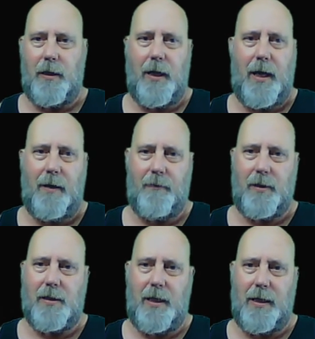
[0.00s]
And I have
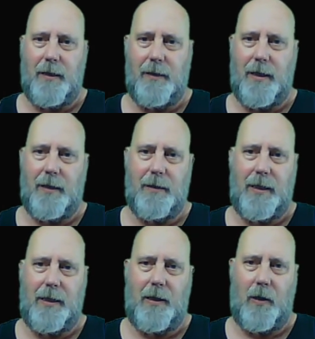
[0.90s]
to say that
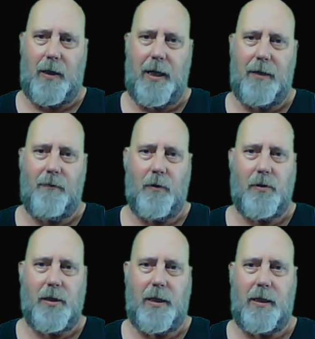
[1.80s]
the arcade
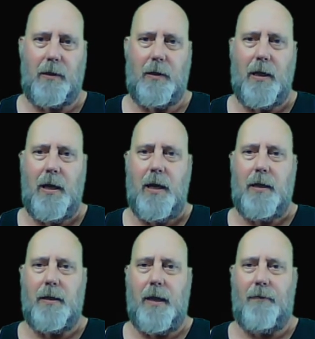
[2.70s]
version here
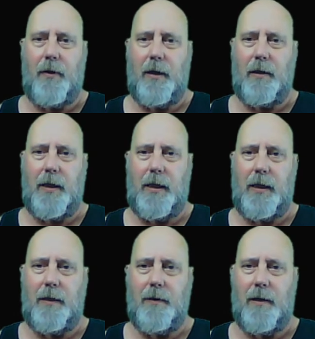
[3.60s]
definitely